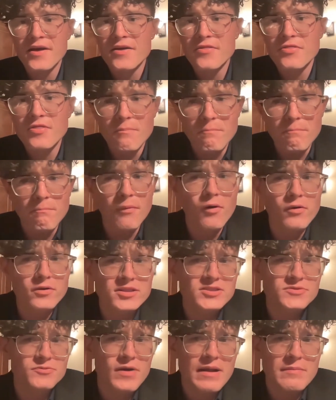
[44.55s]
the
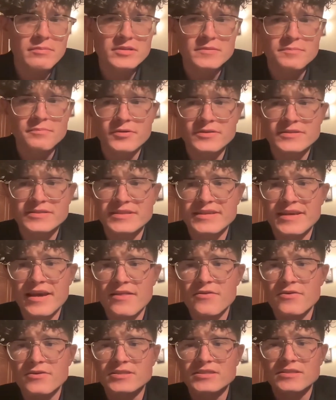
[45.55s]
Bolts were able to put
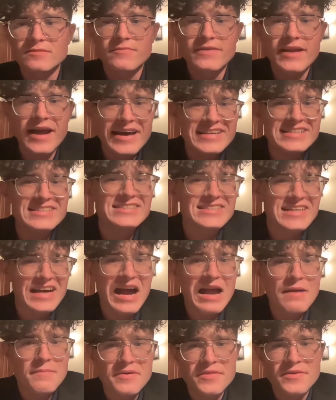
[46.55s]
together some nice
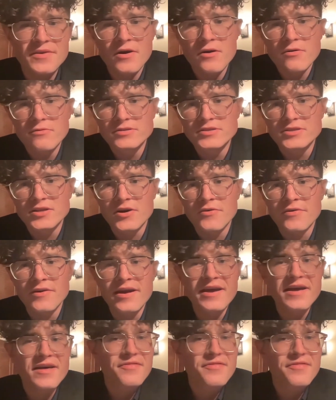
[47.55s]
time in the O-zone